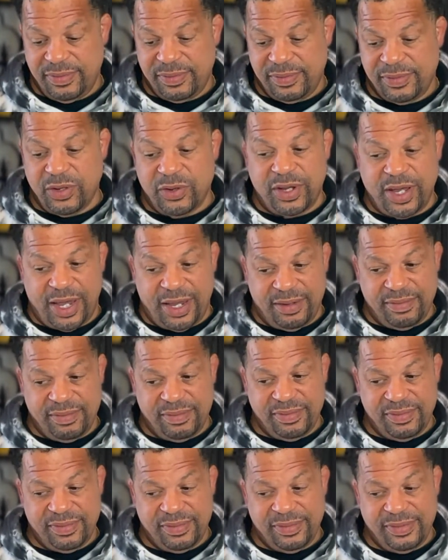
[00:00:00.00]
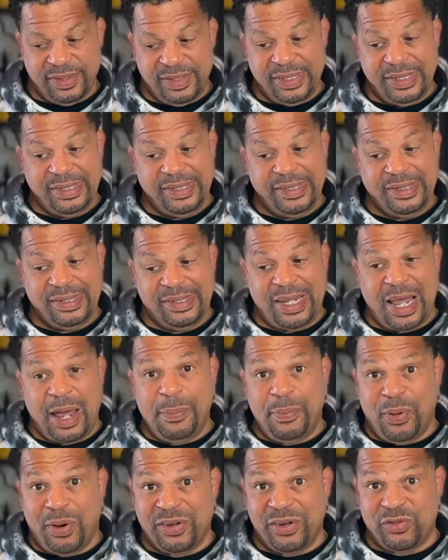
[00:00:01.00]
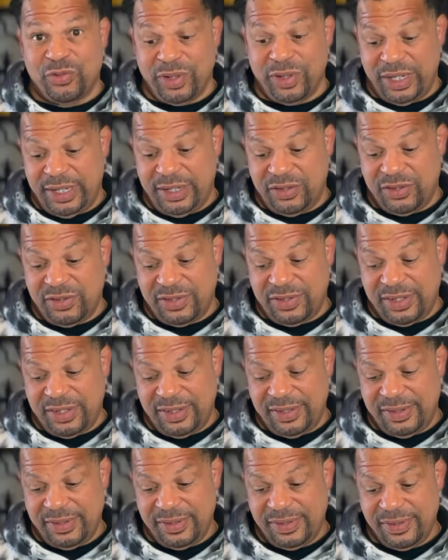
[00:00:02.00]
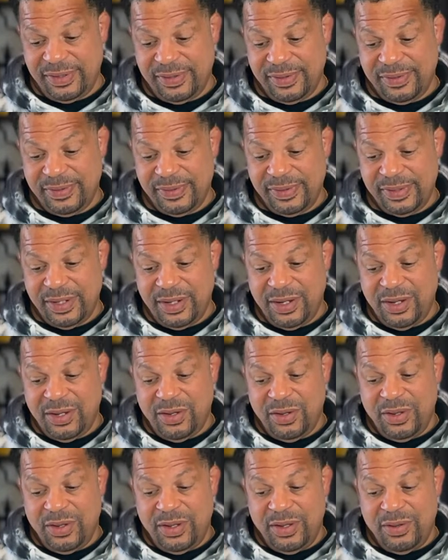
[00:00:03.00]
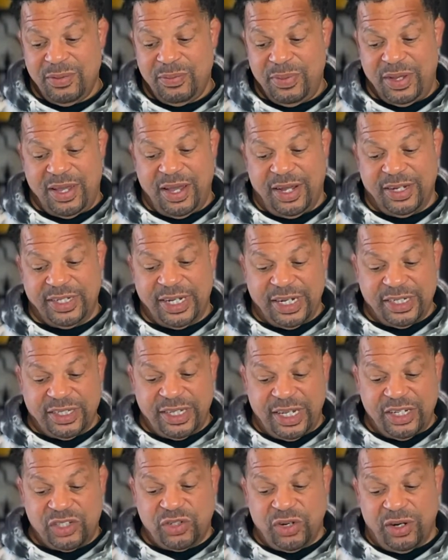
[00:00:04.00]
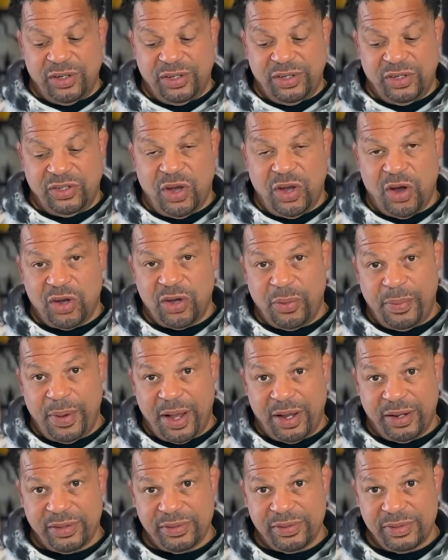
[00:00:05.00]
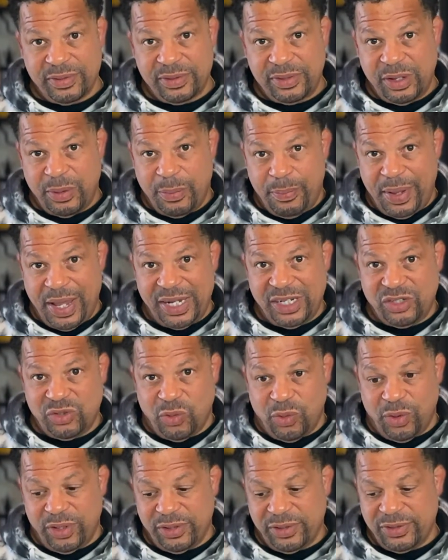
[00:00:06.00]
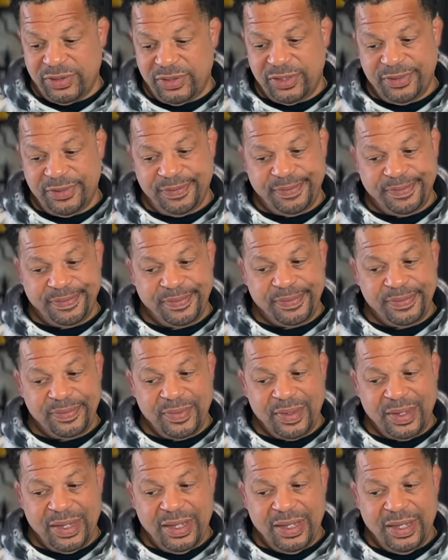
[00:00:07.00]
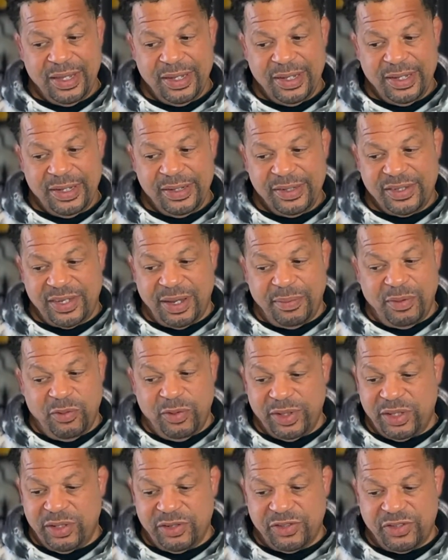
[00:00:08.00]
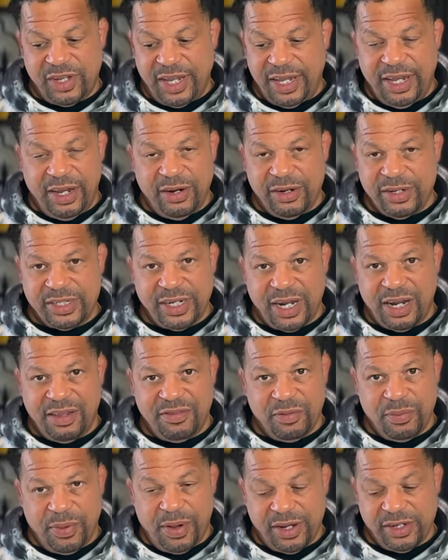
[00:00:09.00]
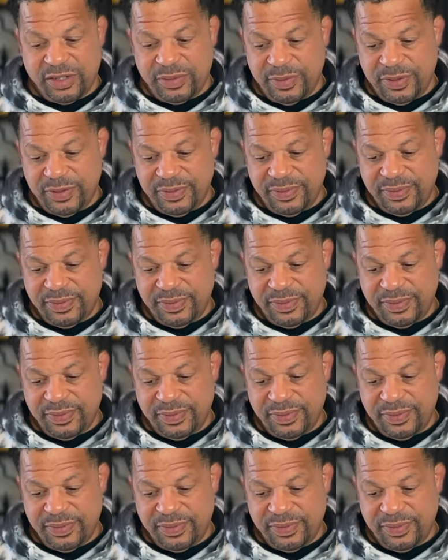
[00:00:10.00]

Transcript: Okay. That part is really interesting. Because as they start to talk about the best oils, some of what they're saying here is not even possible.